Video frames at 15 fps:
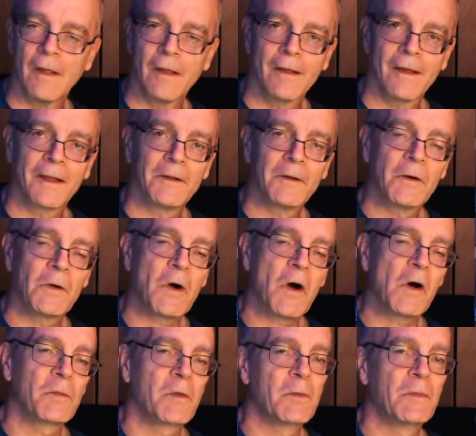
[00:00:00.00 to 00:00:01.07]
Hello
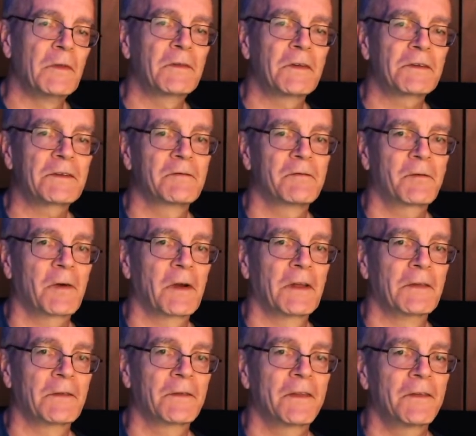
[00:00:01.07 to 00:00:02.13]
all my musician
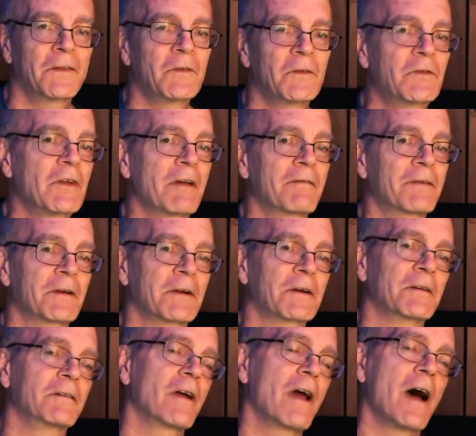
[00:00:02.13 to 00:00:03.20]
friends, this is Jeff
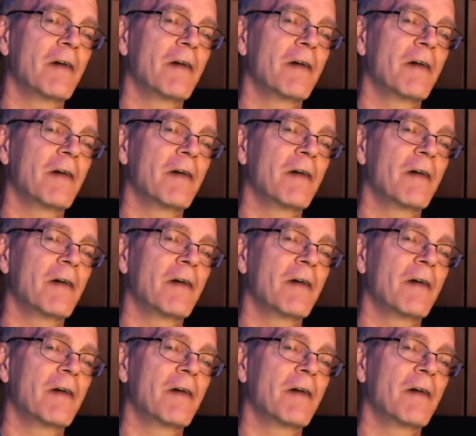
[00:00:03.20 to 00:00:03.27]
here.